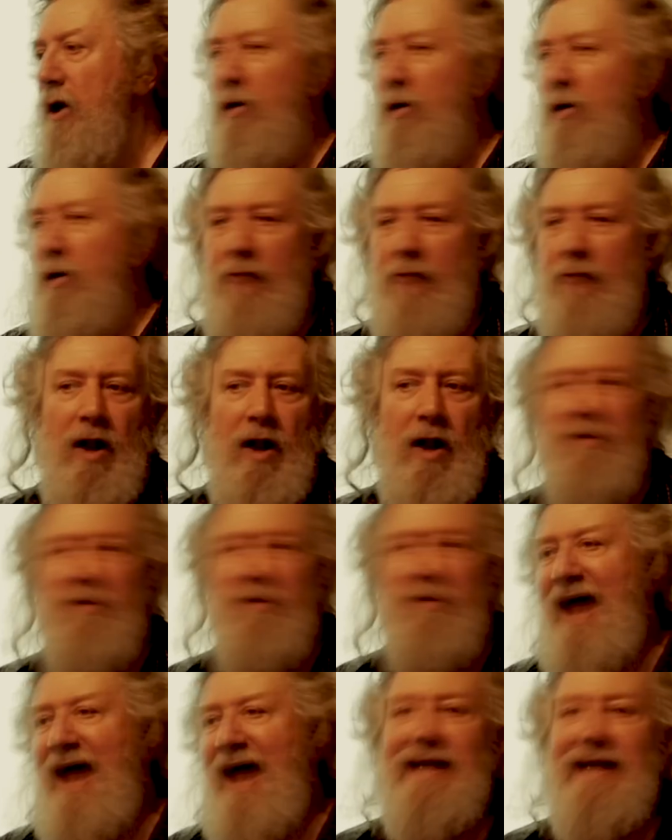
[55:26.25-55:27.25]
realm of
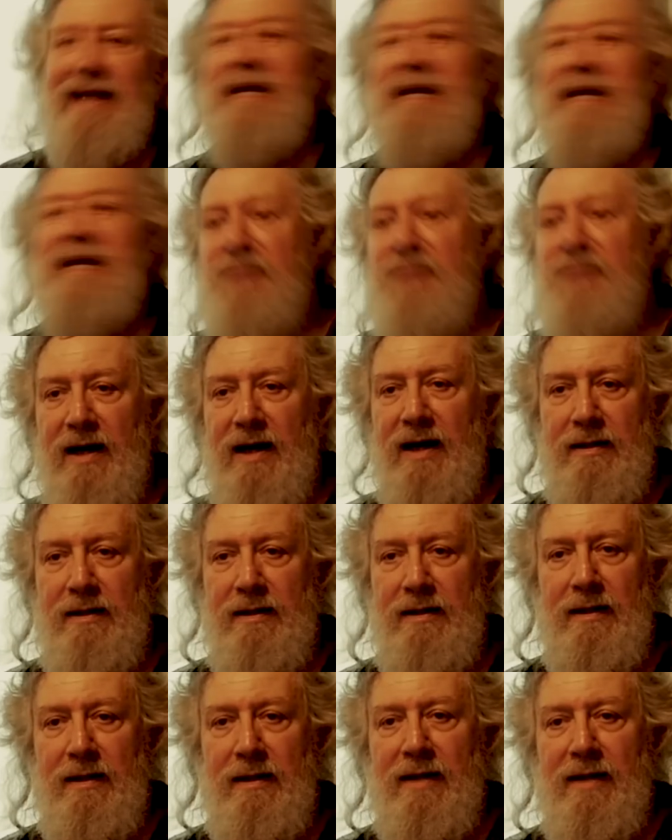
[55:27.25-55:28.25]
academia
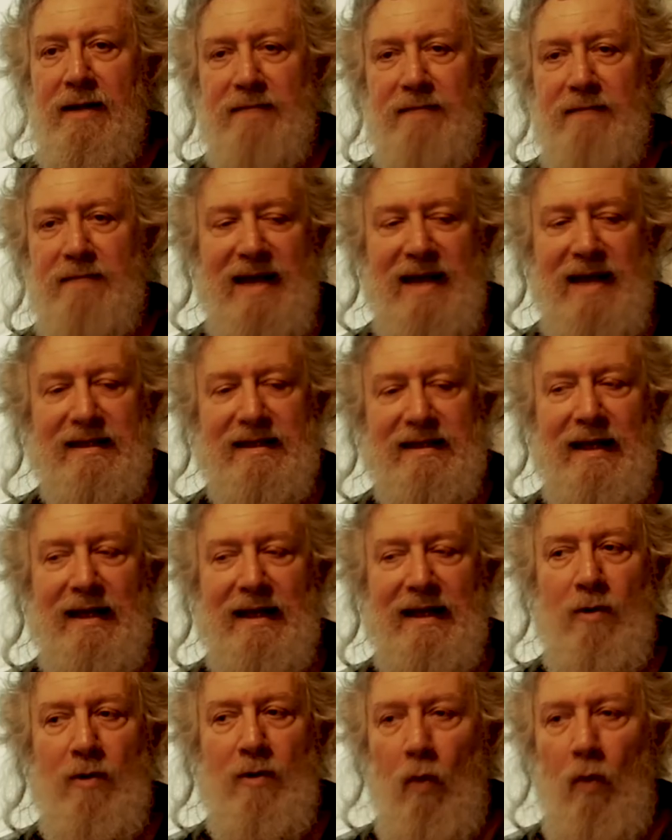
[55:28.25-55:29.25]
that
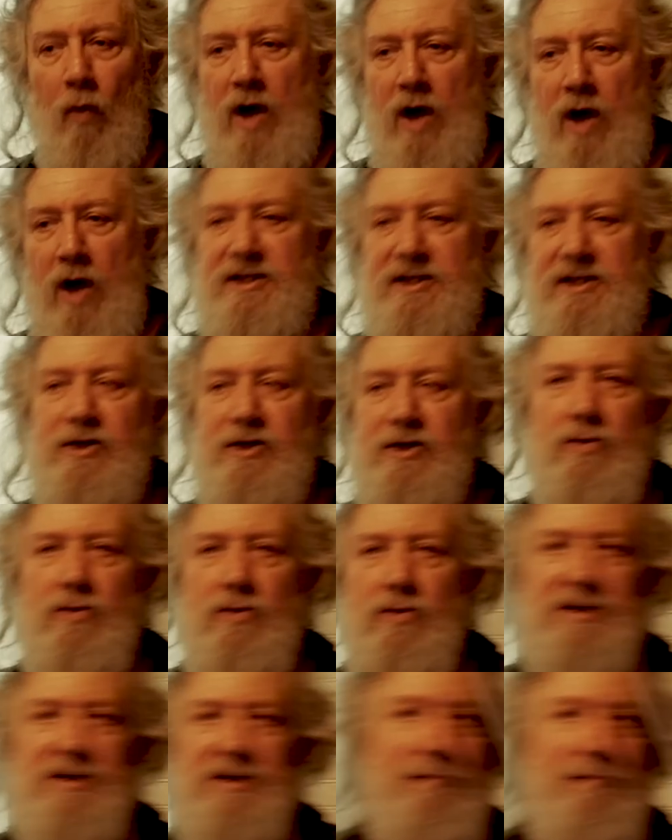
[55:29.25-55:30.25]
basically wants to
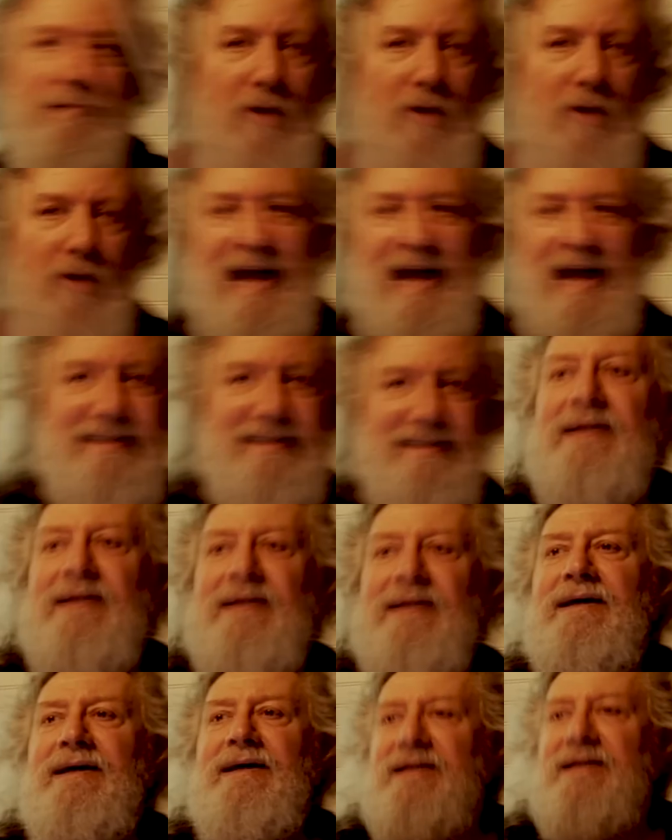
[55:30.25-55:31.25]
suppress
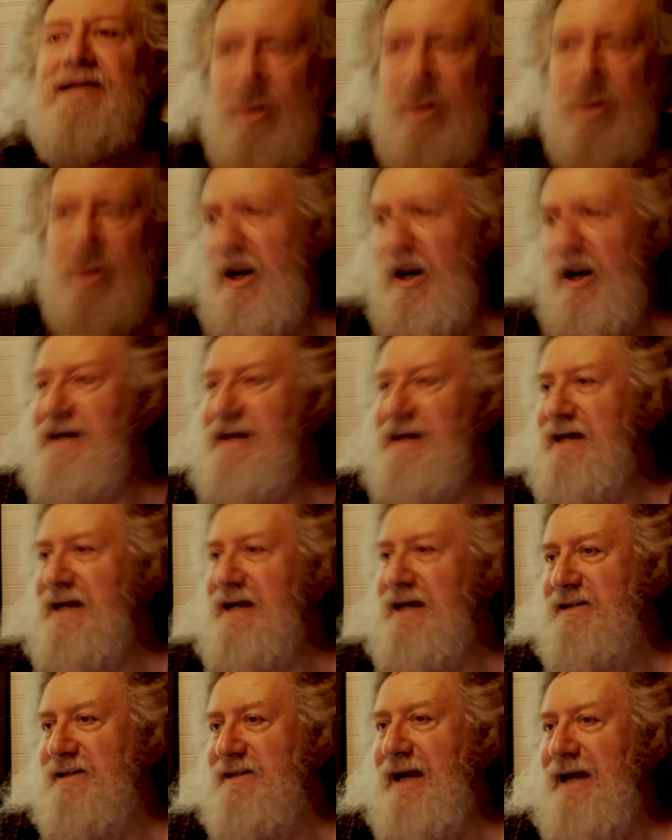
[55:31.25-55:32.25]
certain
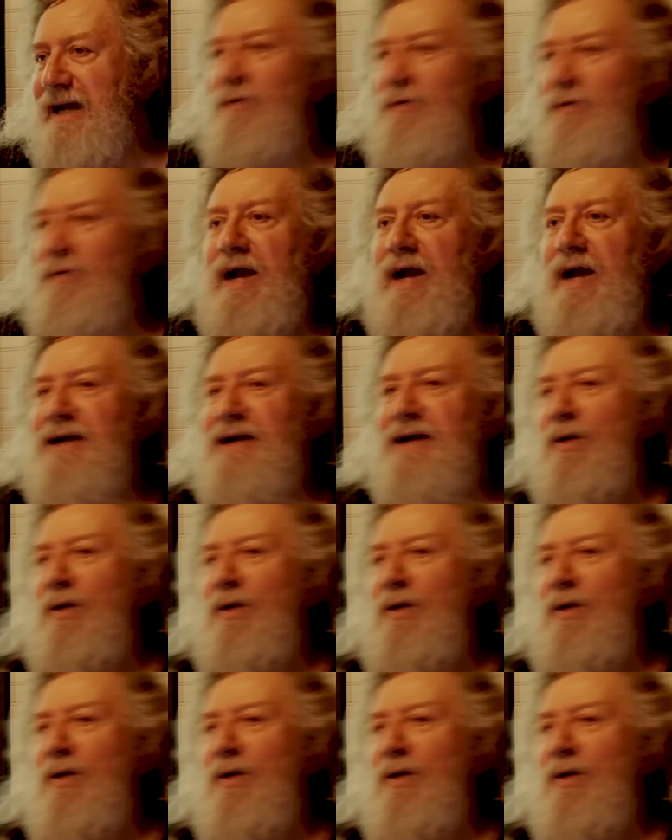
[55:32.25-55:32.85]
ideas. And